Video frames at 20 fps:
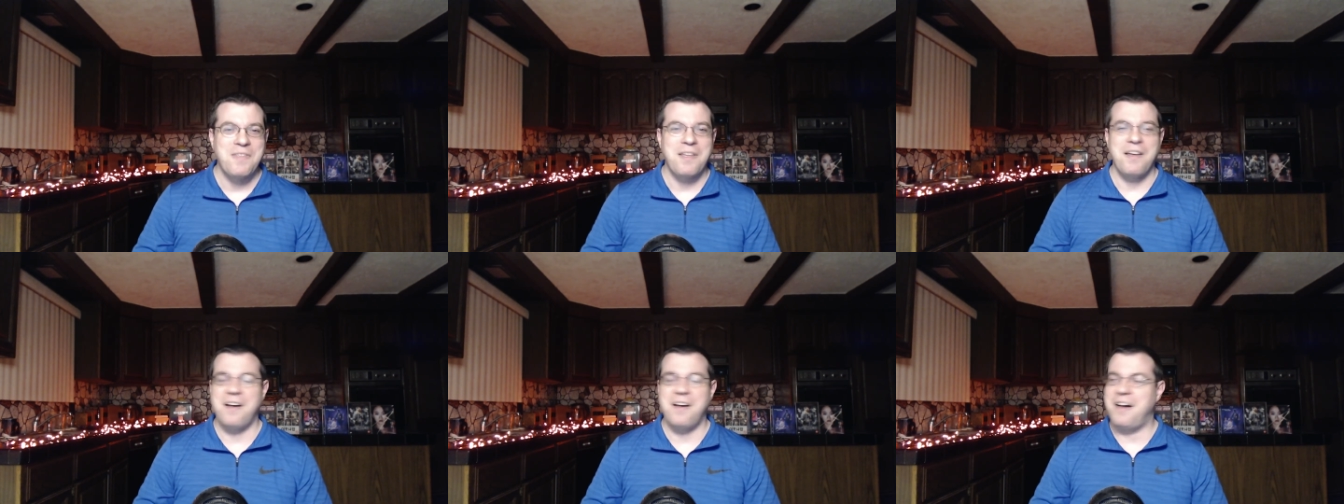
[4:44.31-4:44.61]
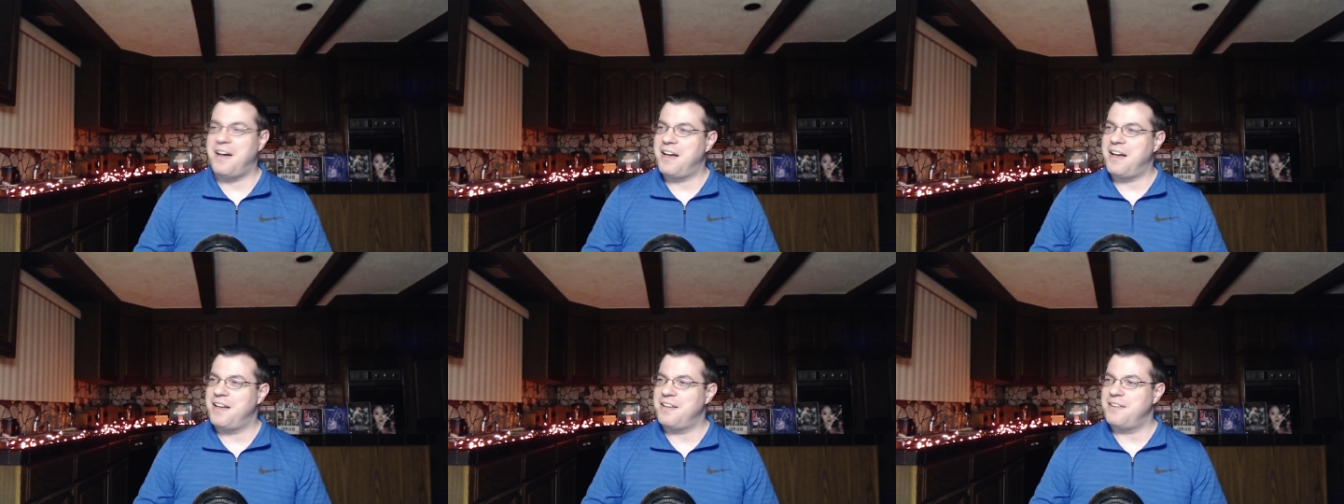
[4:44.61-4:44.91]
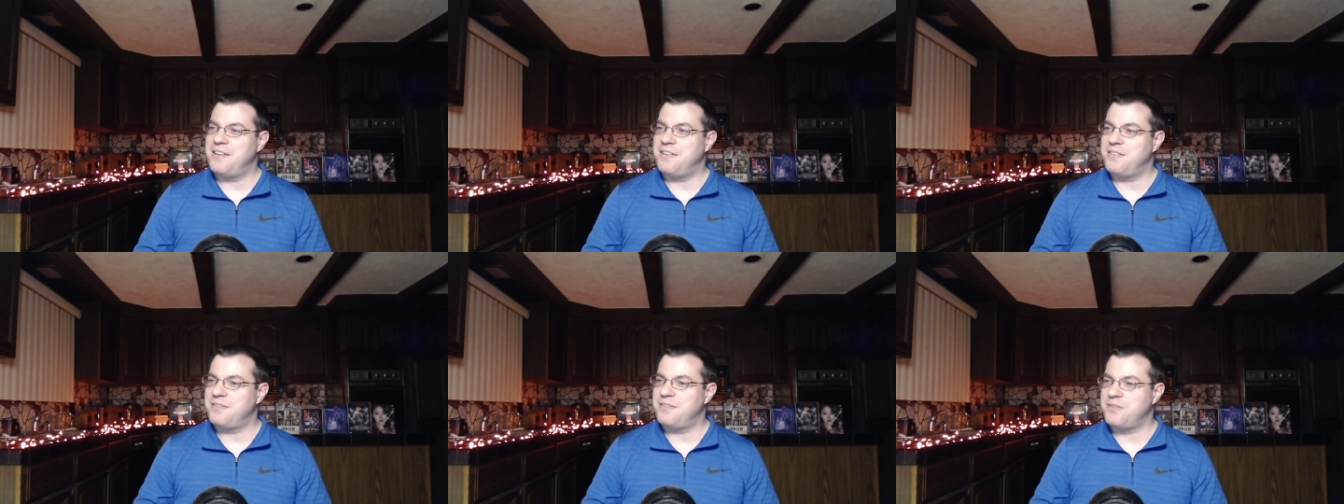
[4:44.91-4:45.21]
Uh,
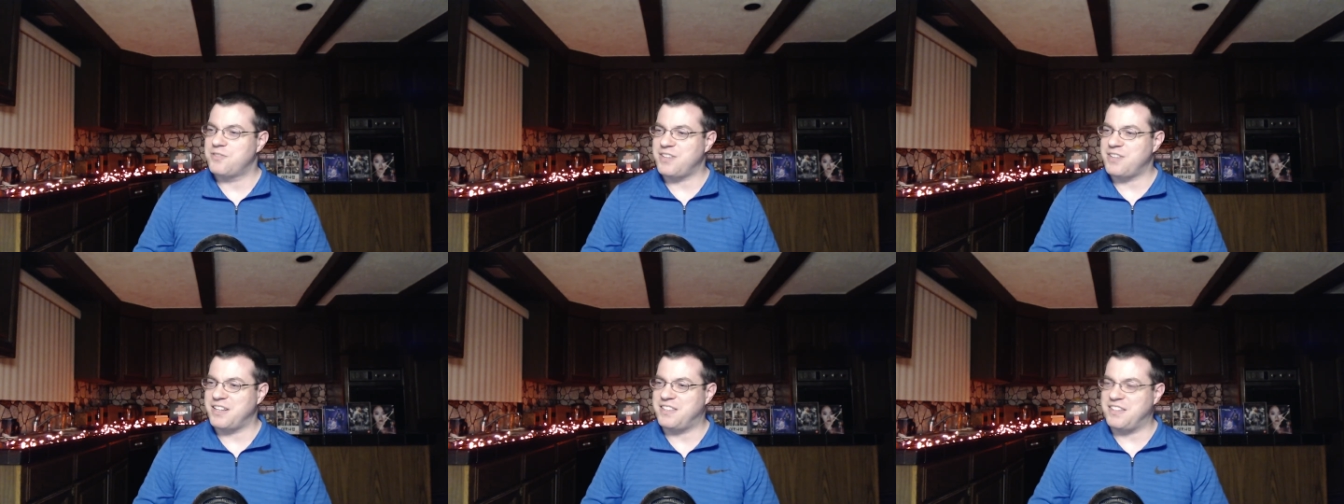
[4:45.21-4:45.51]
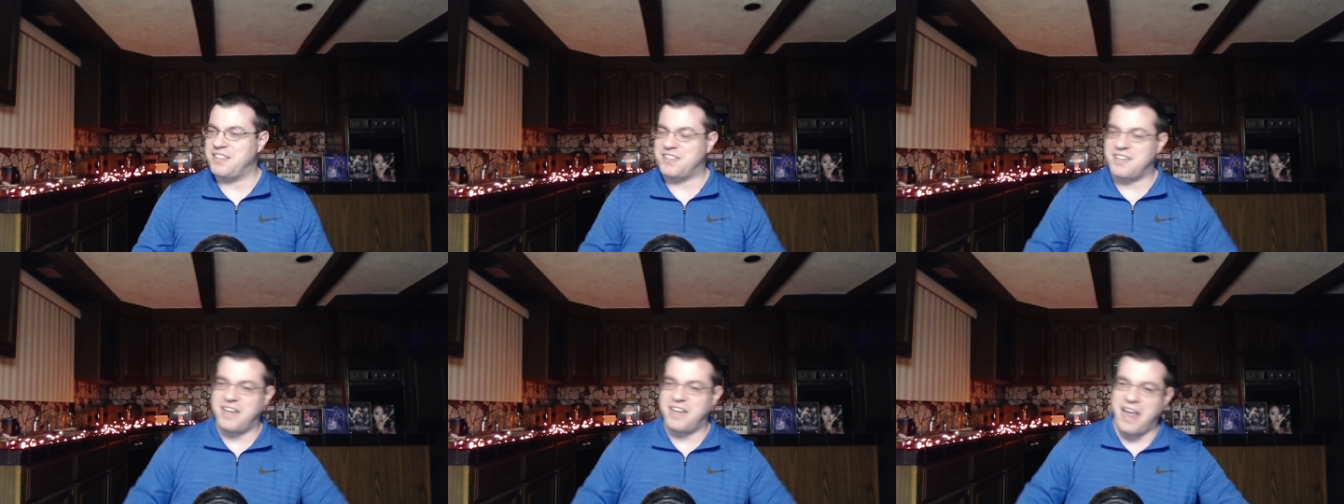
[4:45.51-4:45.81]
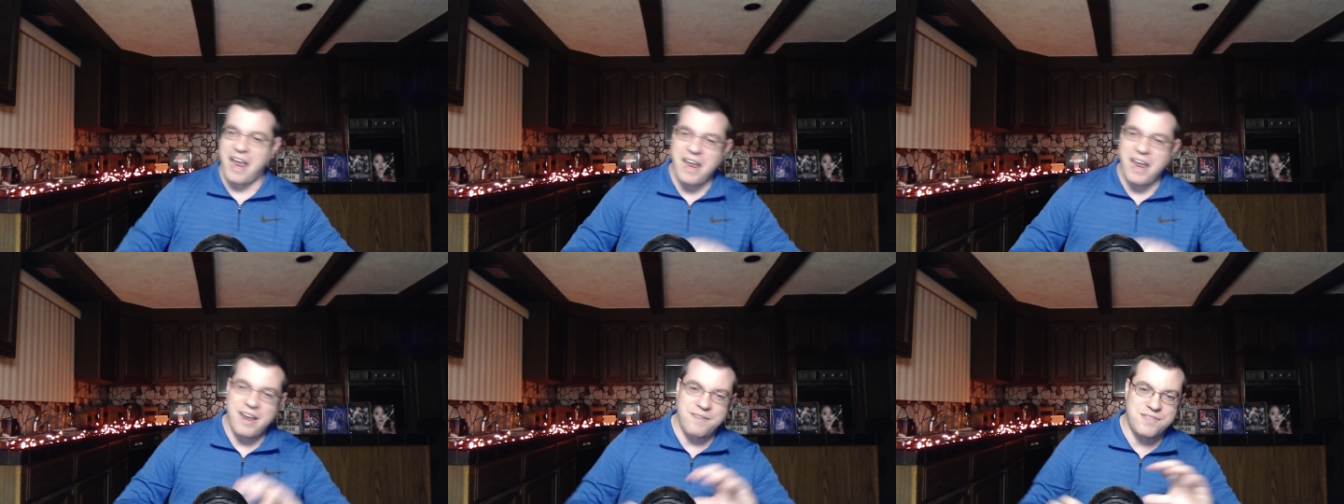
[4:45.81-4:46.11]
there's like this
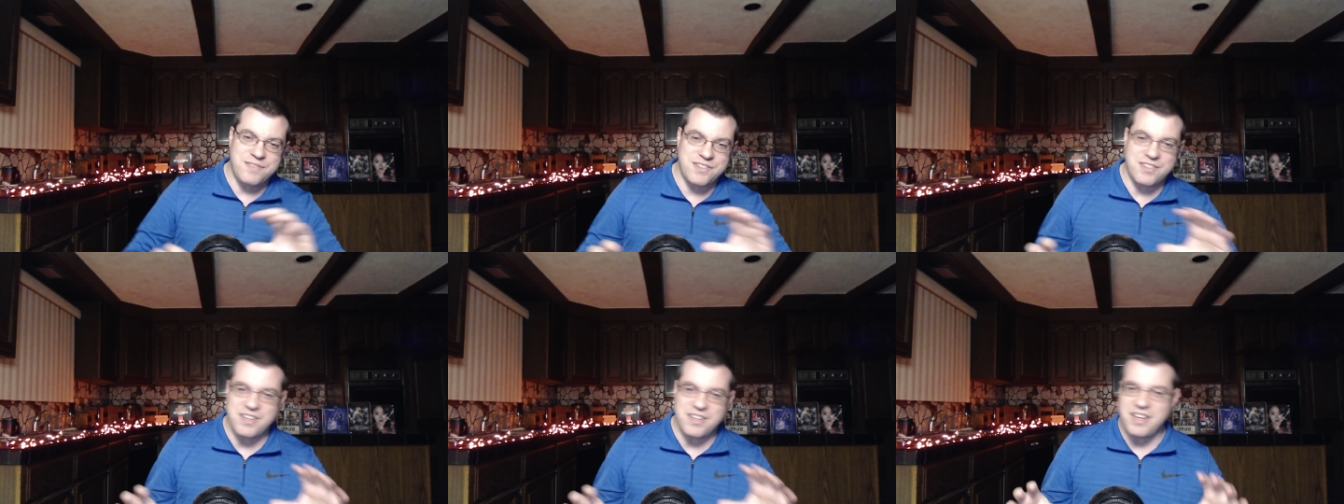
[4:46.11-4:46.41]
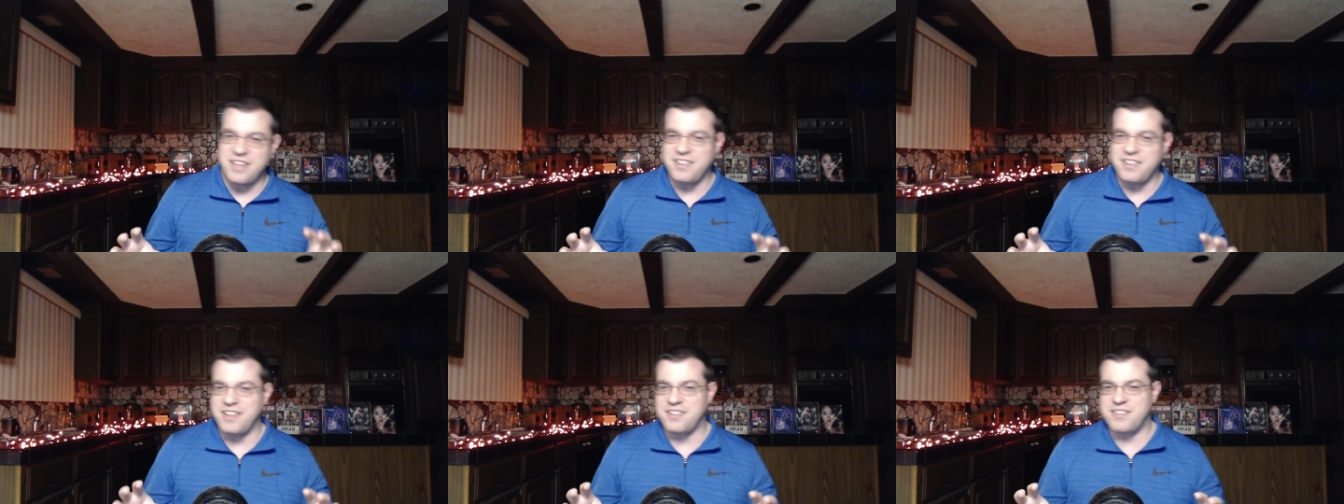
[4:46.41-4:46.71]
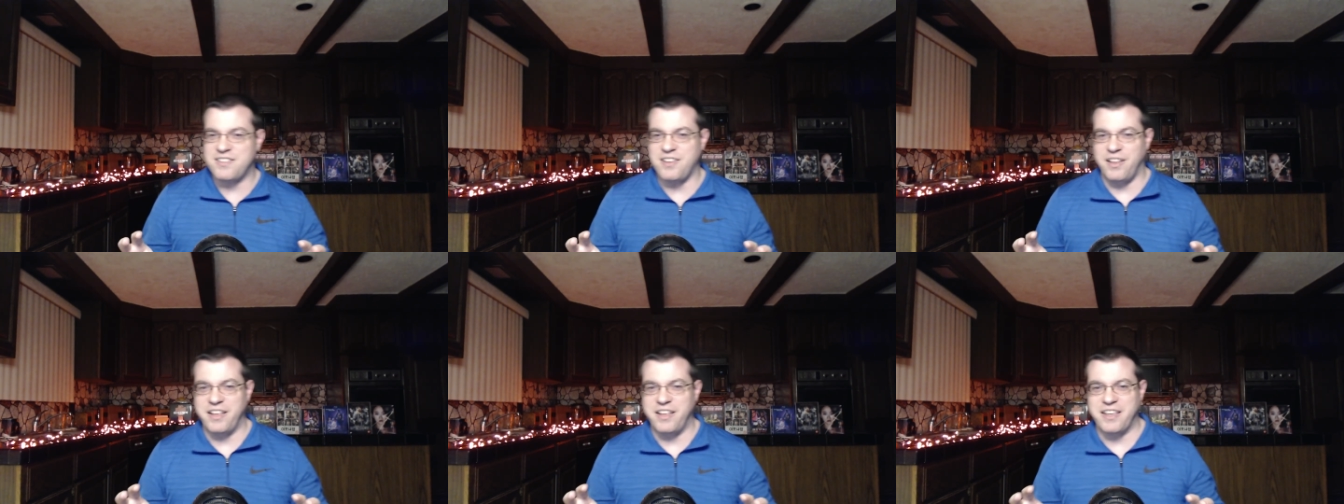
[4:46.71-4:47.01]
cave scene
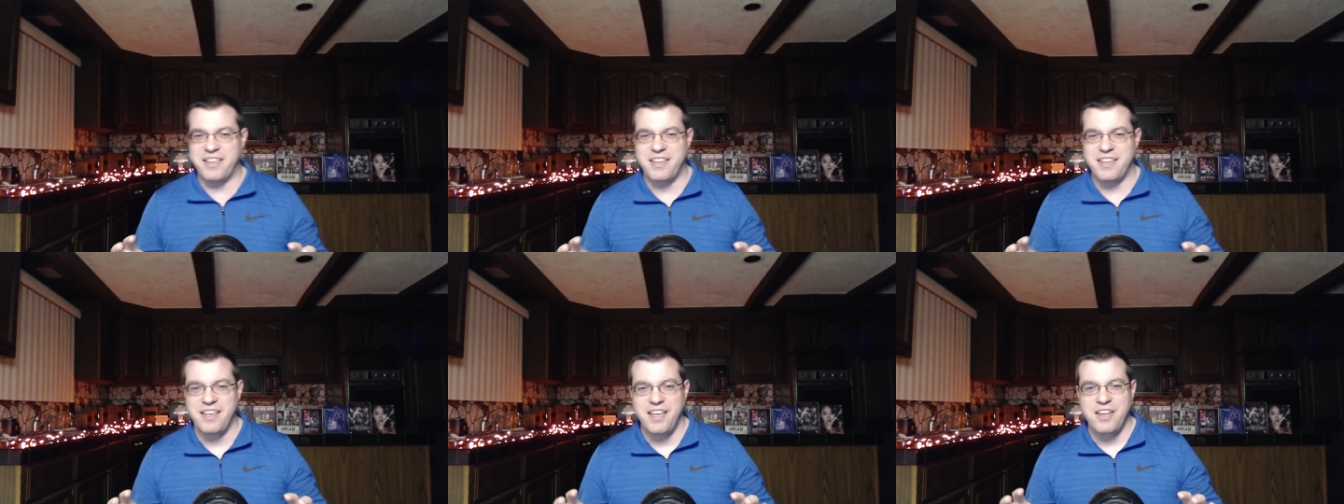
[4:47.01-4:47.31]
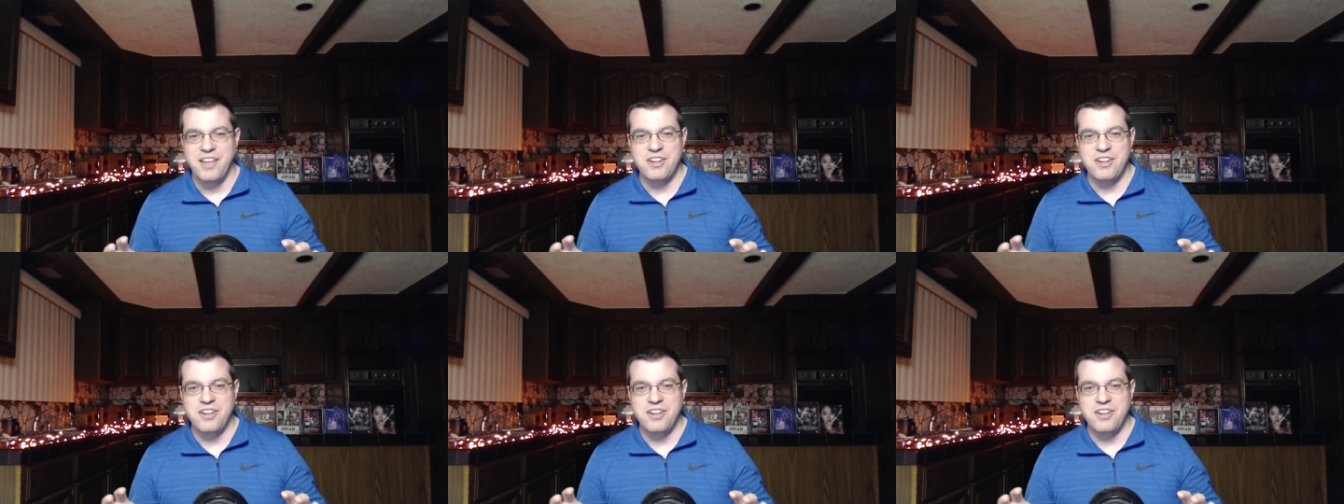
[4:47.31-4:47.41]
that like